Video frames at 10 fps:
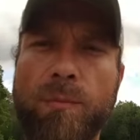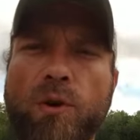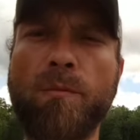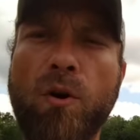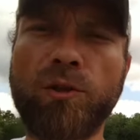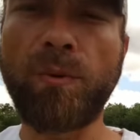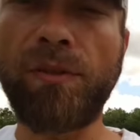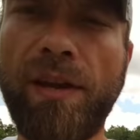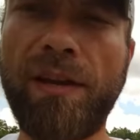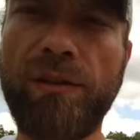I'm doing multiple
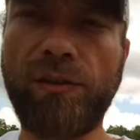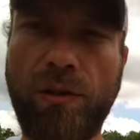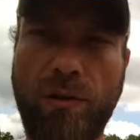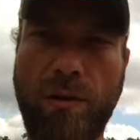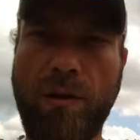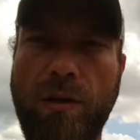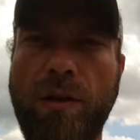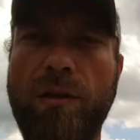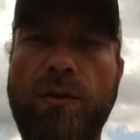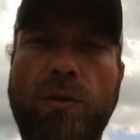things
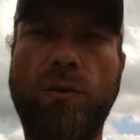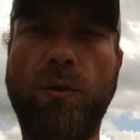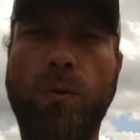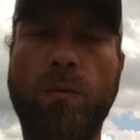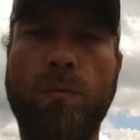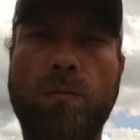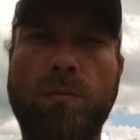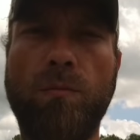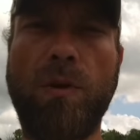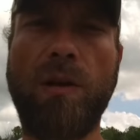to
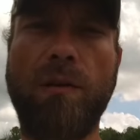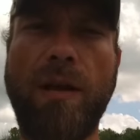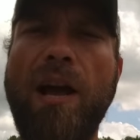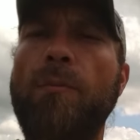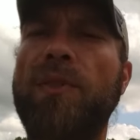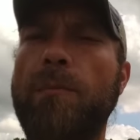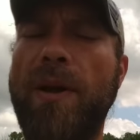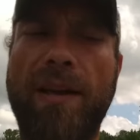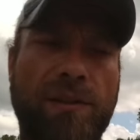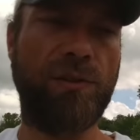help with the
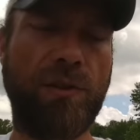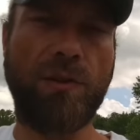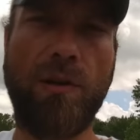pests.